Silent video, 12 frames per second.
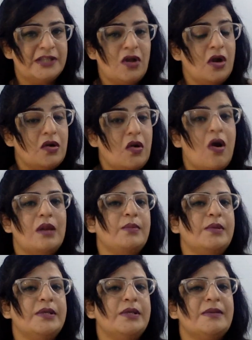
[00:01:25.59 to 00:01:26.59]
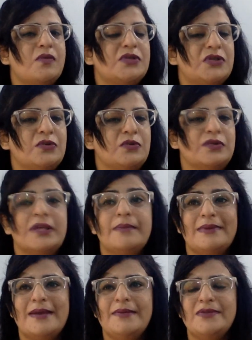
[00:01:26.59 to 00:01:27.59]
it's not always about you.
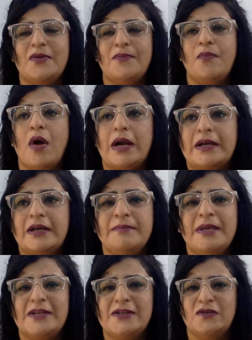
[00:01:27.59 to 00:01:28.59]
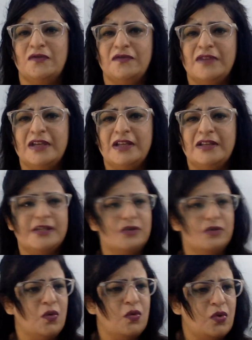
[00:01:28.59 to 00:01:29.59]
Sometimes your partner makes you feel
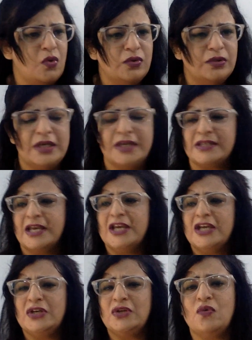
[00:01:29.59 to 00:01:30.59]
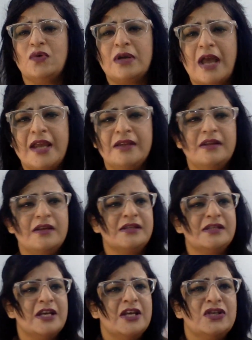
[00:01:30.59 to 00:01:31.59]
that you don't know this, you don't like
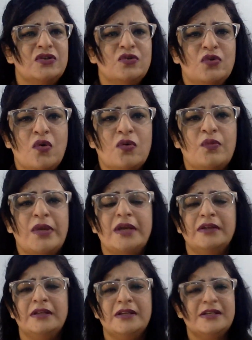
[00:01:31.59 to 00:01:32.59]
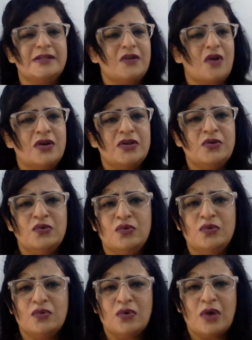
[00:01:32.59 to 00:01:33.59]
this, you don't wear this, or
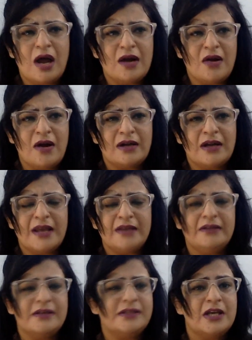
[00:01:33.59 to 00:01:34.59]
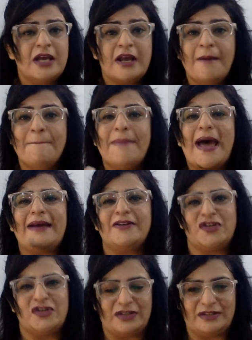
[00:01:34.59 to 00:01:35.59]
you are not like this.
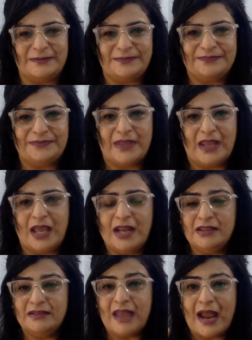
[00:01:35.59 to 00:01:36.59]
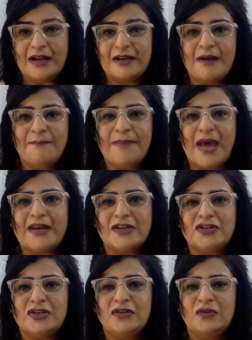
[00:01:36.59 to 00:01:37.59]
Comparison. In that
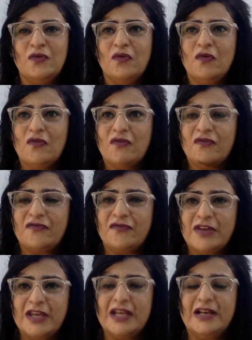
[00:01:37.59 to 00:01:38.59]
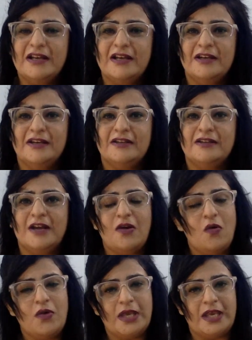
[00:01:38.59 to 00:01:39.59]
comparison, you feel
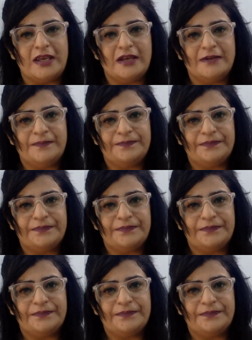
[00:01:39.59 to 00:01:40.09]
that okay,